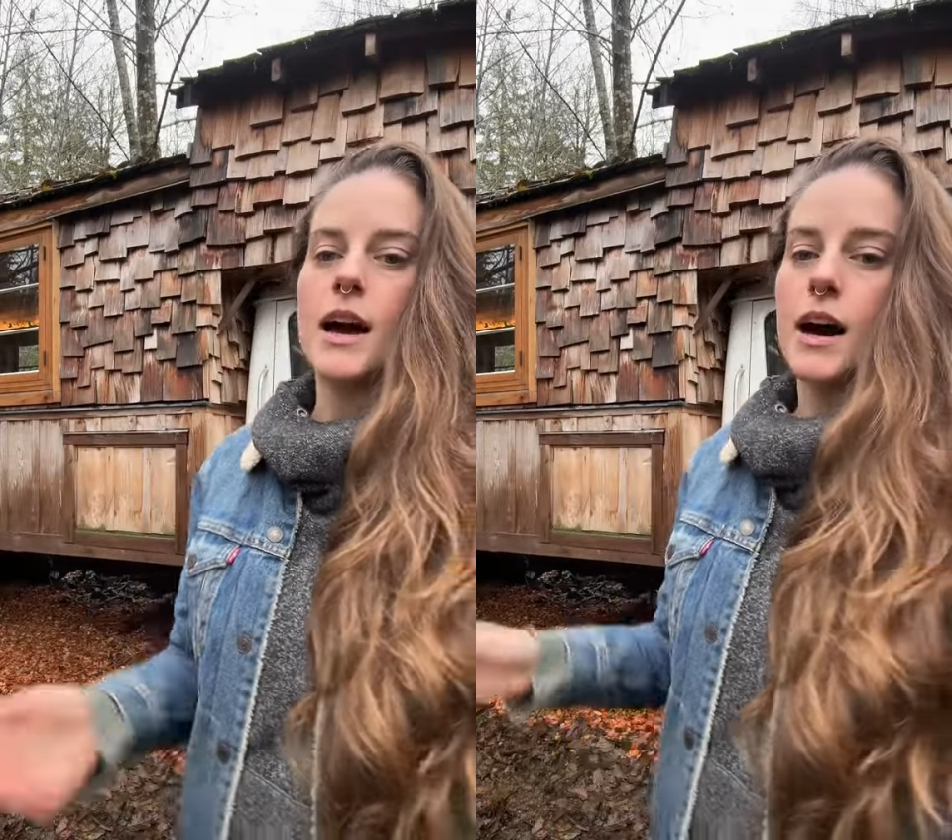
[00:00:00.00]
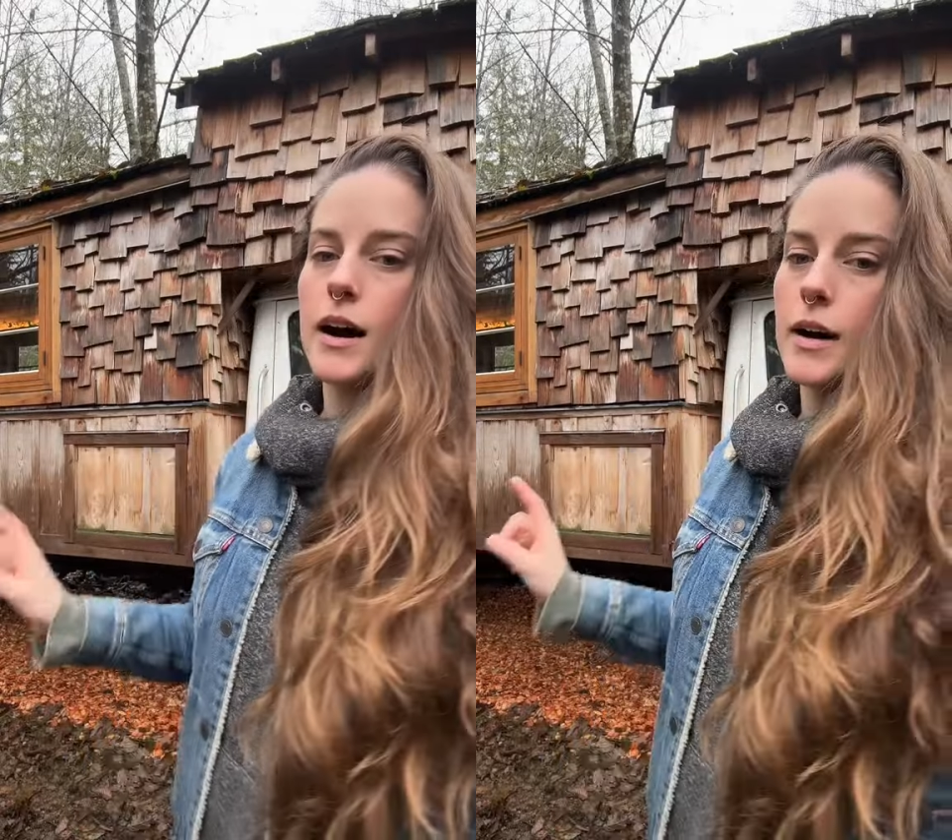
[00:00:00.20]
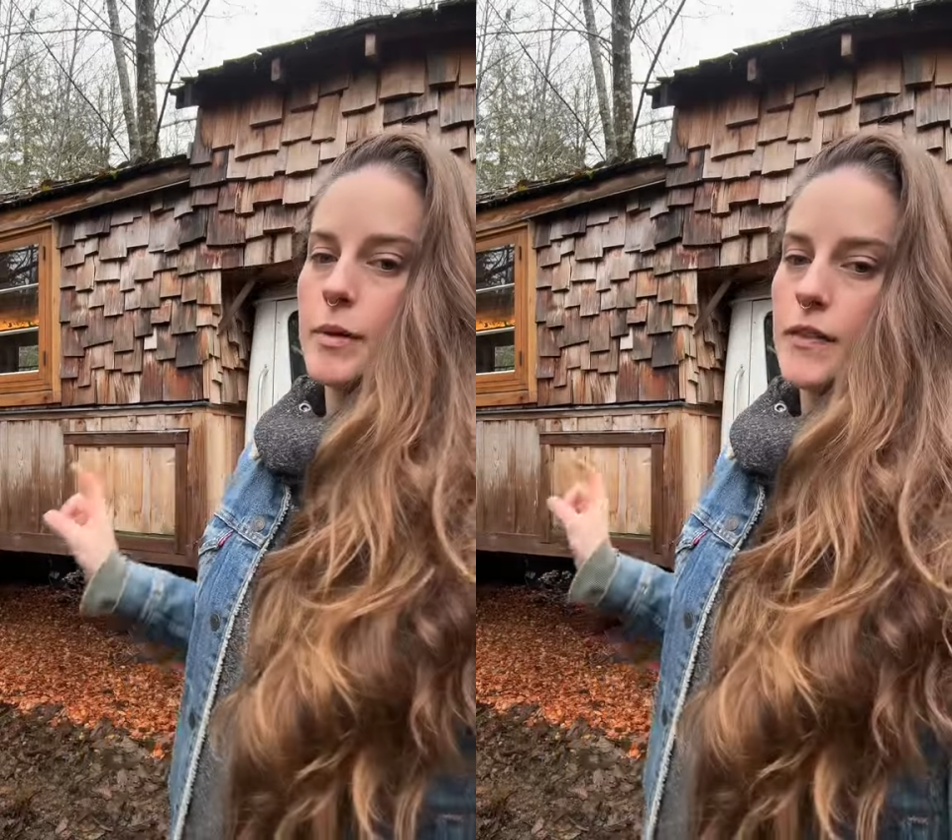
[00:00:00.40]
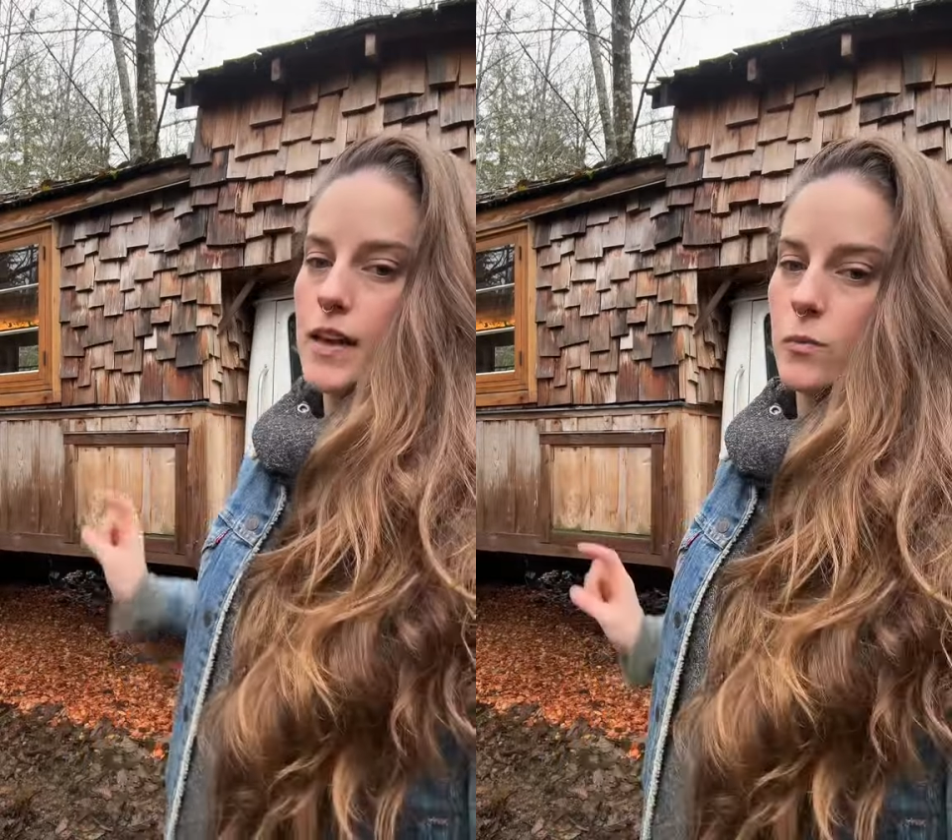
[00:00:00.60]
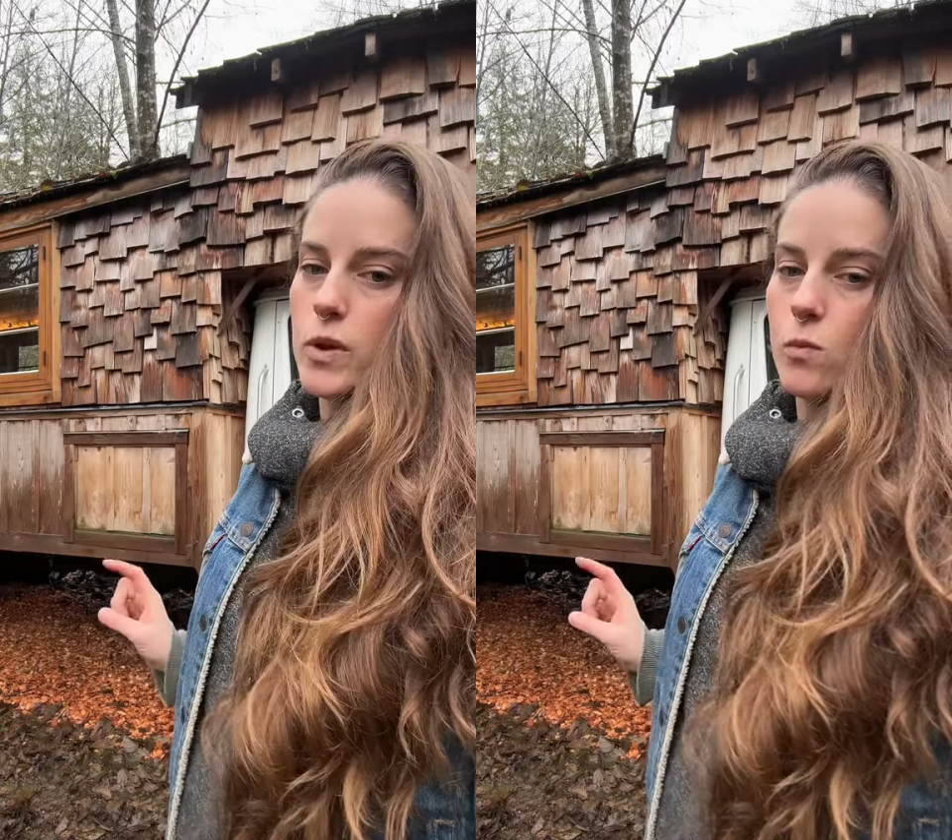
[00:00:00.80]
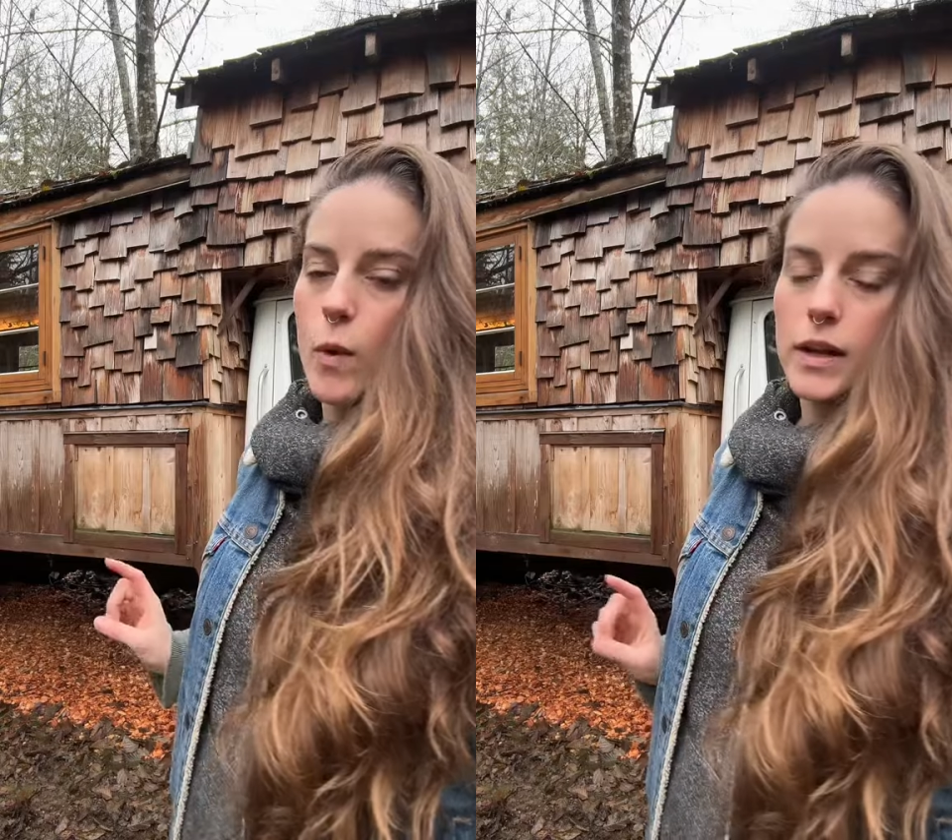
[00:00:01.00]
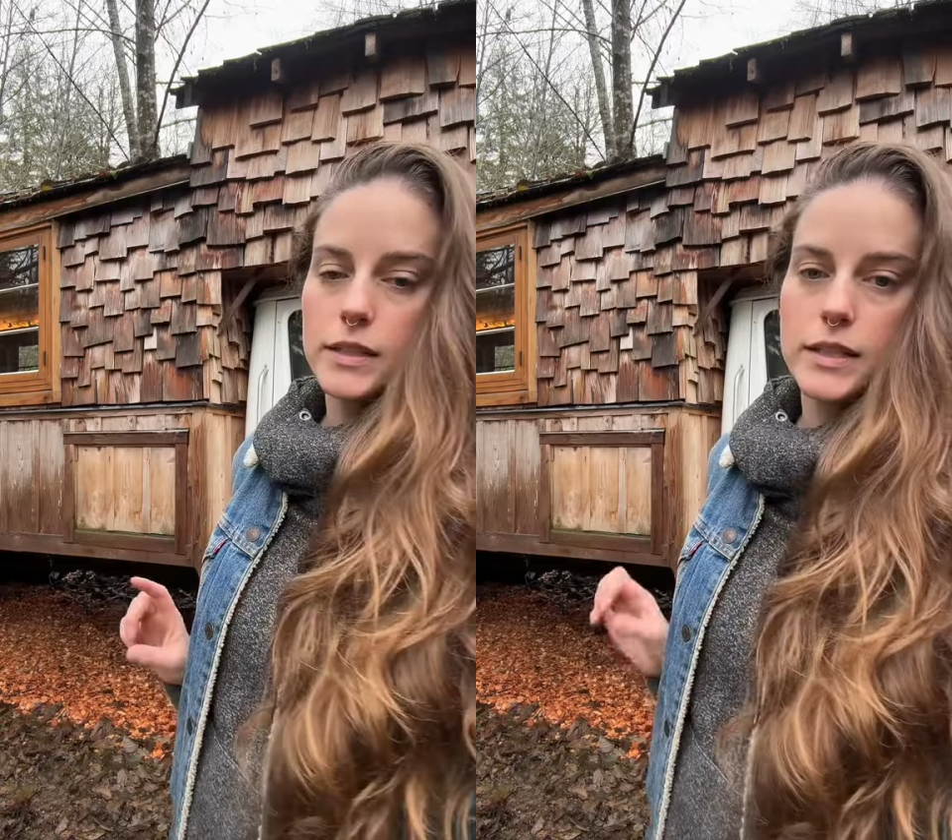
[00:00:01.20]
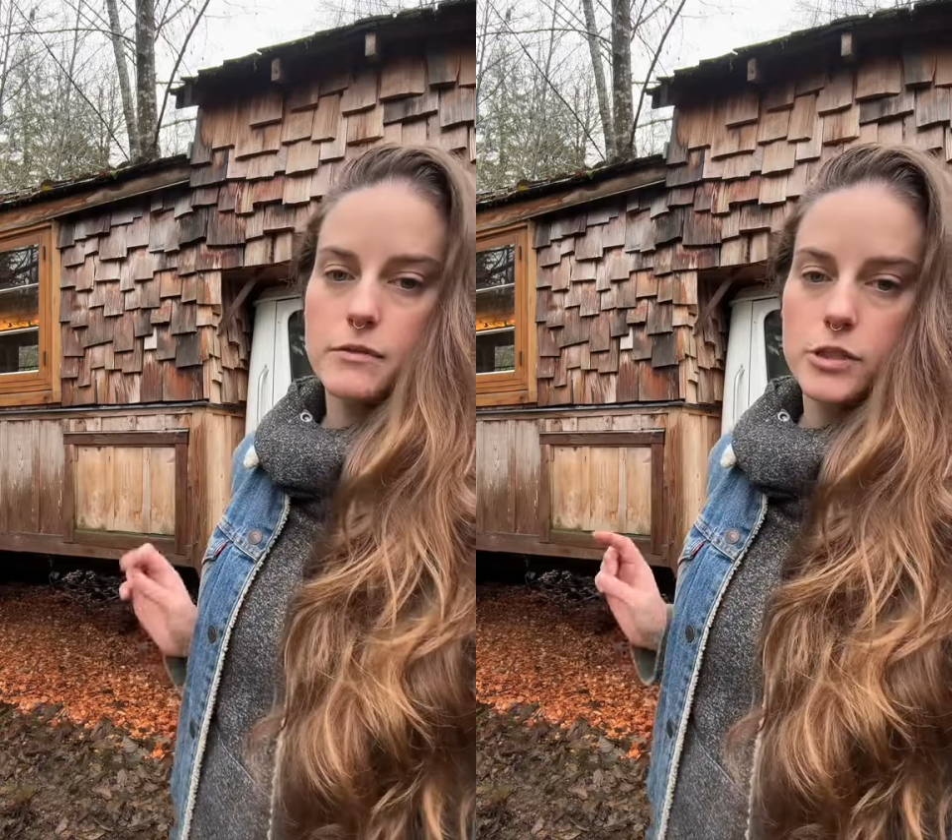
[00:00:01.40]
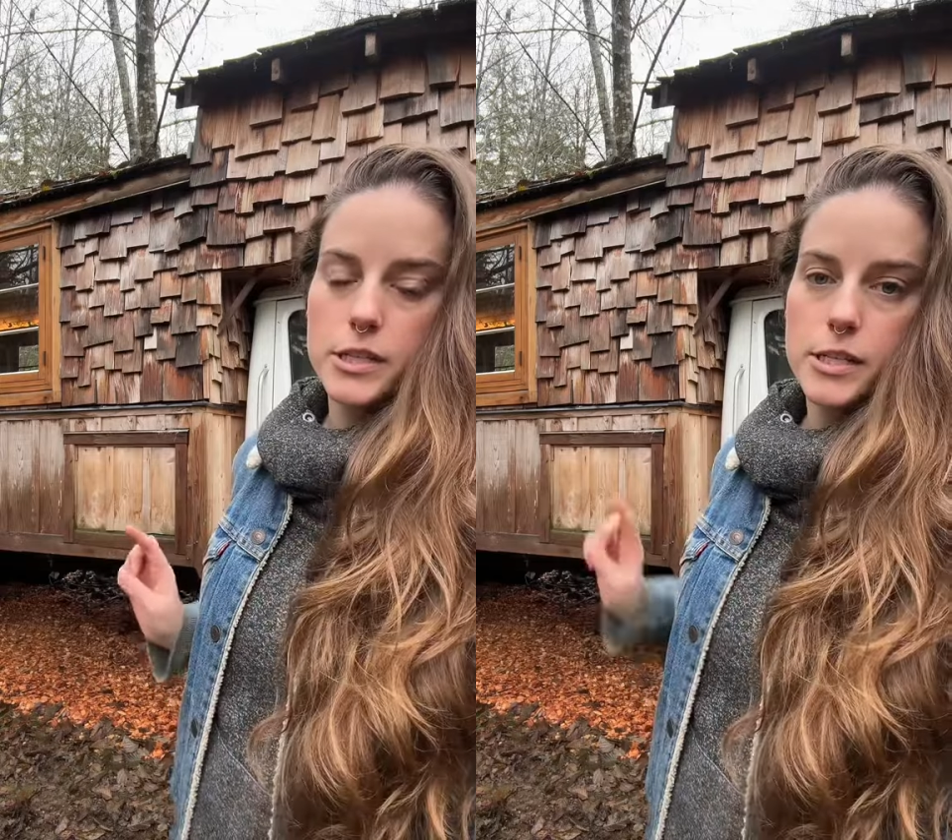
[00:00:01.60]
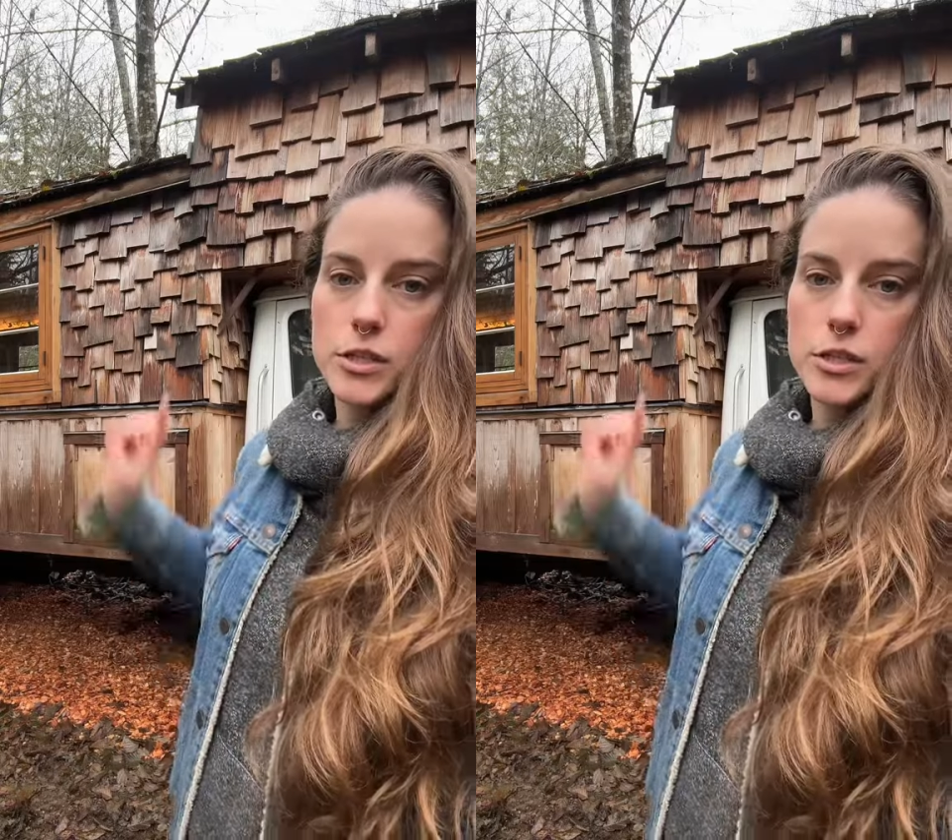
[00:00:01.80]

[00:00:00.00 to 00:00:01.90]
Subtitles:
and then we welded steel